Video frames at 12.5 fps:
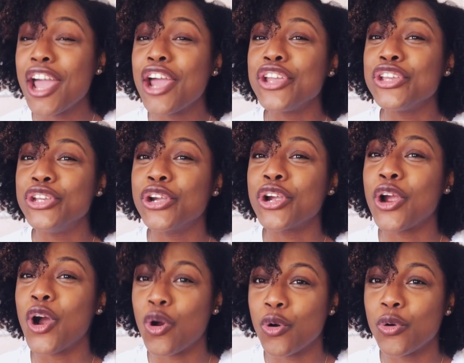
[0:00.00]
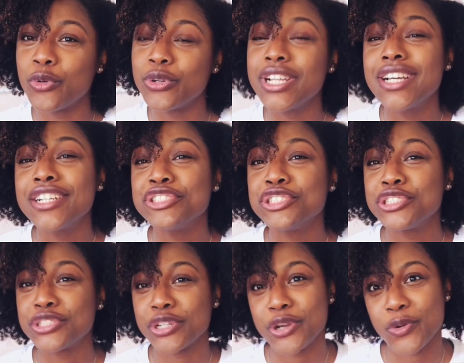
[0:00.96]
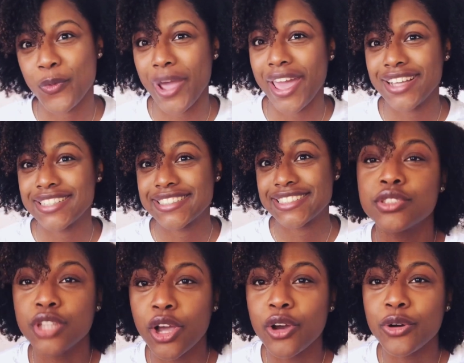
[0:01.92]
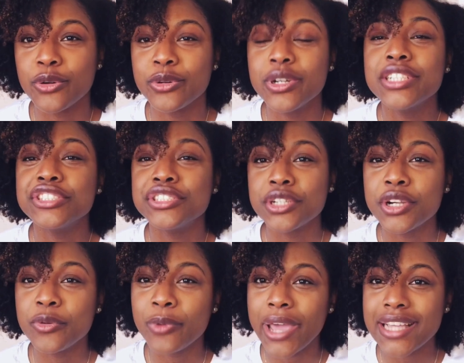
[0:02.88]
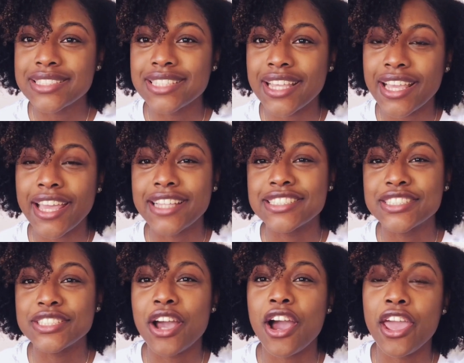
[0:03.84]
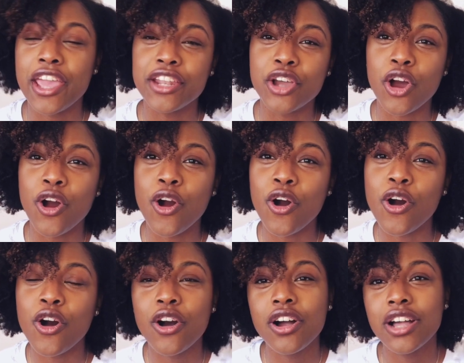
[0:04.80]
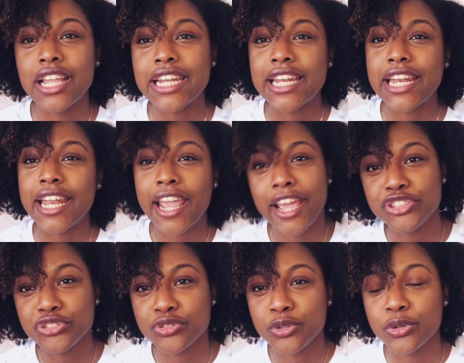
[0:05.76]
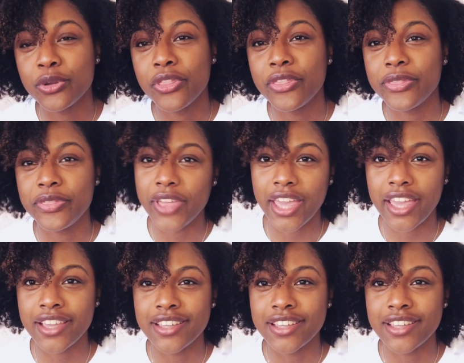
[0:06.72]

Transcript: your own sugar wax. So sugar waxing is an all natural thing,